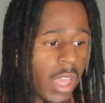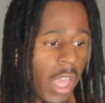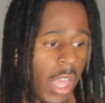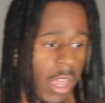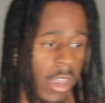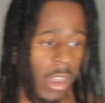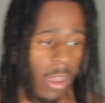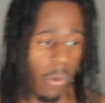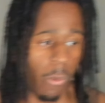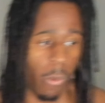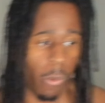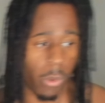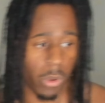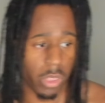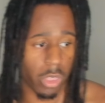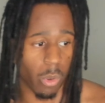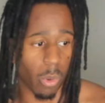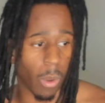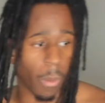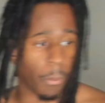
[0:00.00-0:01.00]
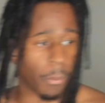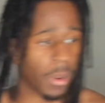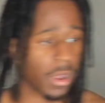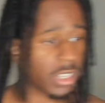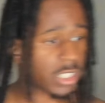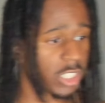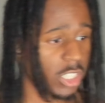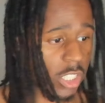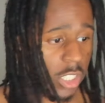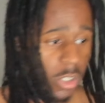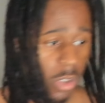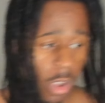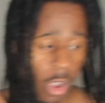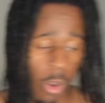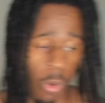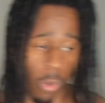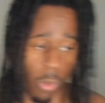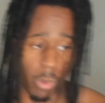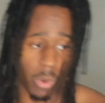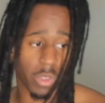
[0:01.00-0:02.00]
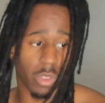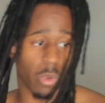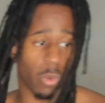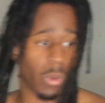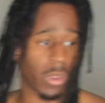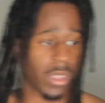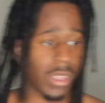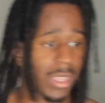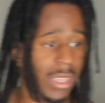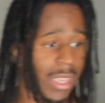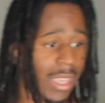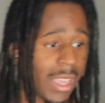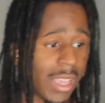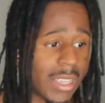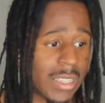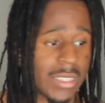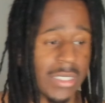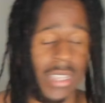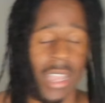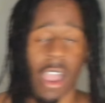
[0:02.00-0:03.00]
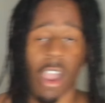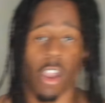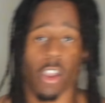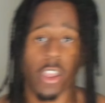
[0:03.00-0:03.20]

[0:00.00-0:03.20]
Now when we're throwing punches, when we're throwing kicks, our